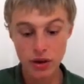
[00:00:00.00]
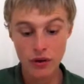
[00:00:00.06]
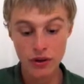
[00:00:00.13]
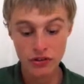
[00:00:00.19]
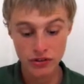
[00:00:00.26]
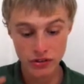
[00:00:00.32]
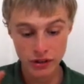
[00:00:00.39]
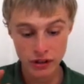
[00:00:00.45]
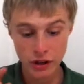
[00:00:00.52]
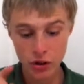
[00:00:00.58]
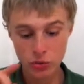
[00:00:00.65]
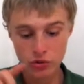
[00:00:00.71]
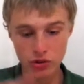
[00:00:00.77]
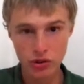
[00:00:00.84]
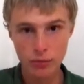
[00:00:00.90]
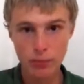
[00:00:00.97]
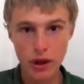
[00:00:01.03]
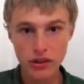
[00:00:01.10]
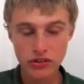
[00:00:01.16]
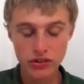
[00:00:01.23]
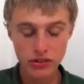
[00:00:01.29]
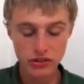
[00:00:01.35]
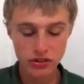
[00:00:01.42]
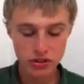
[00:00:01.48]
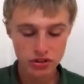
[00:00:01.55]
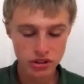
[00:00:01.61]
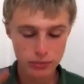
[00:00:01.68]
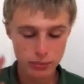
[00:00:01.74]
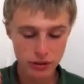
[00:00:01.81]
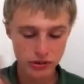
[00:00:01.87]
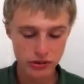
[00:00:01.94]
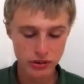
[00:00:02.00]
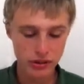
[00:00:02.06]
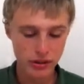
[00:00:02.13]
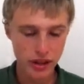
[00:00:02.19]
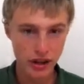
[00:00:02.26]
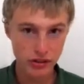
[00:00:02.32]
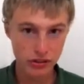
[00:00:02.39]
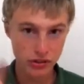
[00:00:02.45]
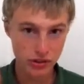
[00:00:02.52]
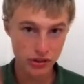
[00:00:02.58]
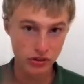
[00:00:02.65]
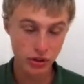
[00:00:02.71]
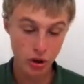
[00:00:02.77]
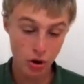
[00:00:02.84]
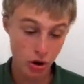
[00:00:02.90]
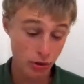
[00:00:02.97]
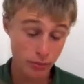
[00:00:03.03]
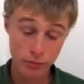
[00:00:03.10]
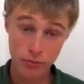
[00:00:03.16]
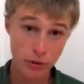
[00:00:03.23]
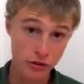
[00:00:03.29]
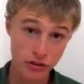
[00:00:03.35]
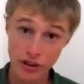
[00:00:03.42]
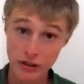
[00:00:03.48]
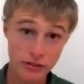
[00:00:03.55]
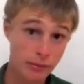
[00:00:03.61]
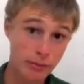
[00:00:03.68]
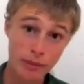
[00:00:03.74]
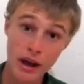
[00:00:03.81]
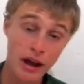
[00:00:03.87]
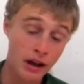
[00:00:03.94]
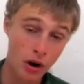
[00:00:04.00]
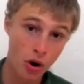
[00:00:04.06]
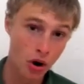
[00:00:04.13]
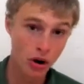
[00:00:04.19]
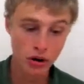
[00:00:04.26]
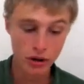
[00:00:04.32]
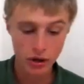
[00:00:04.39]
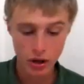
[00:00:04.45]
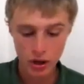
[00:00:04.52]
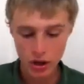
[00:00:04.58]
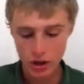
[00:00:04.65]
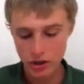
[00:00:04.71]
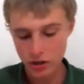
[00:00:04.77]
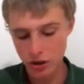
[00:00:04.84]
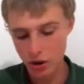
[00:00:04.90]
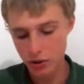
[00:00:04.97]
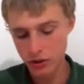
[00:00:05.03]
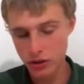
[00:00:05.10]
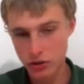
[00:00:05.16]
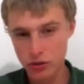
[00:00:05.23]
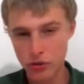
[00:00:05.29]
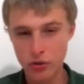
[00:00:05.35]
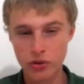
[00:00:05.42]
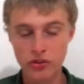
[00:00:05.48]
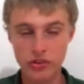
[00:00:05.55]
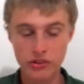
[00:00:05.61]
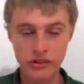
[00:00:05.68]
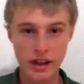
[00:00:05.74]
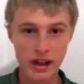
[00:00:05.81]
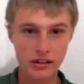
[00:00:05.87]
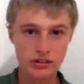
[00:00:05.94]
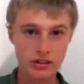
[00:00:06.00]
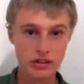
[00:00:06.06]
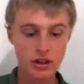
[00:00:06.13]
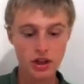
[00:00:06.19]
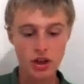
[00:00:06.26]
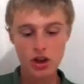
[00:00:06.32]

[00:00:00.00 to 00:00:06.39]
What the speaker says: bus is the cheapest, the next is the car, but you have to buy a car, you know, and the third is the taxi.